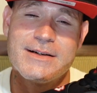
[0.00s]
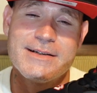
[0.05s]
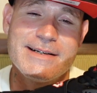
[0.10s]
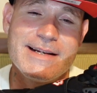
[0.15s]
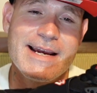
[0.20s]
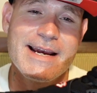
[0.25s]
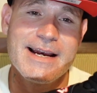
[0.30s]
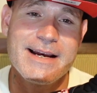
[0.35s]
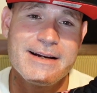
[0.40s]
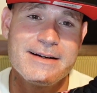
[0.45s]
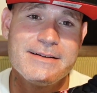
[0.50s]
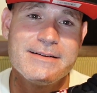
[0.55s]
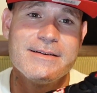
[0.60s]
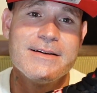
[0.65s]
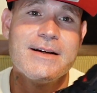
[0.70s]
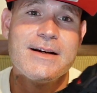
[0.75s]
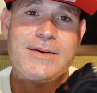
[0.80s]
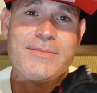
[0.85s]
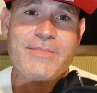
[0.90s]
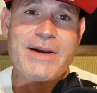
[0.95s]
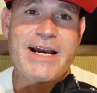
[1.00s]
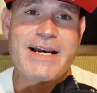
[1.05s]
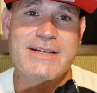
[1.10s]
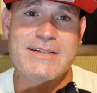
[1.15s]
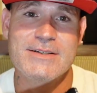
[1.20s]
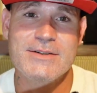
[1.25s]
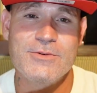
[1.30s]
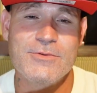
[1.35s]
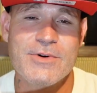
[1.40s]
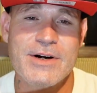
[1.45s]
dad
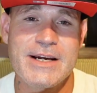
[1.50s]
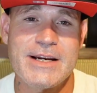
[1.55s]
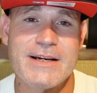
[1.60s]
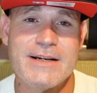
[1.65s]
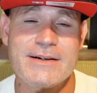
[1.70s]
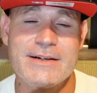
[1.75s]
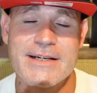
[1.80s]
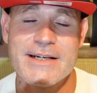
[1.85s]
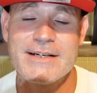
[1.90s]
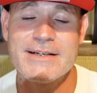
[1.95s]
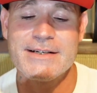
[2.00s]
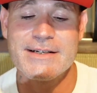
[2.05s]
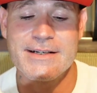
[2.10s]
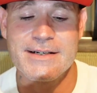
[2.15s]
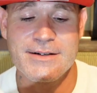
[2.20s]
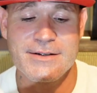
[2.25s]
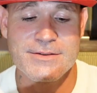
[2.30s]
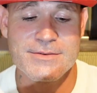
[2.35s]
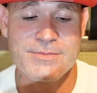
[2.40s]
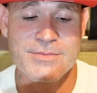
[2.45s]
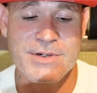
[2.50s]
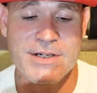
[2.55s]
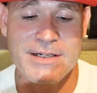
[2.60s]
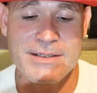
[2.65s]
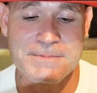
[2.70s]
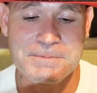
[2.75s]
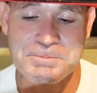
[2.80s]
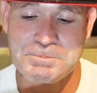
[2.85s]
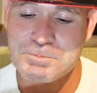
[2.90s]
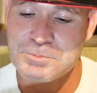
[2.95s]
passing away and getting killed. But
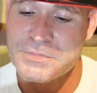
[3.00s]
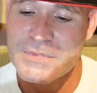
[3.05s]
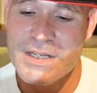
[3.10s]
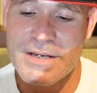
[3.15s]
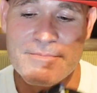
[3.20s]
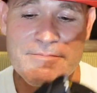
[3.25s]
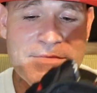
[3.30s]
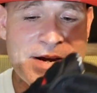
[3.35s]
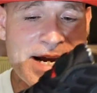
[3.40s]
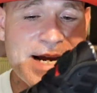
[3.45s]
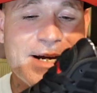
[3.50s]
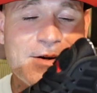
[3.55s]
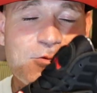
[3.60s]
man,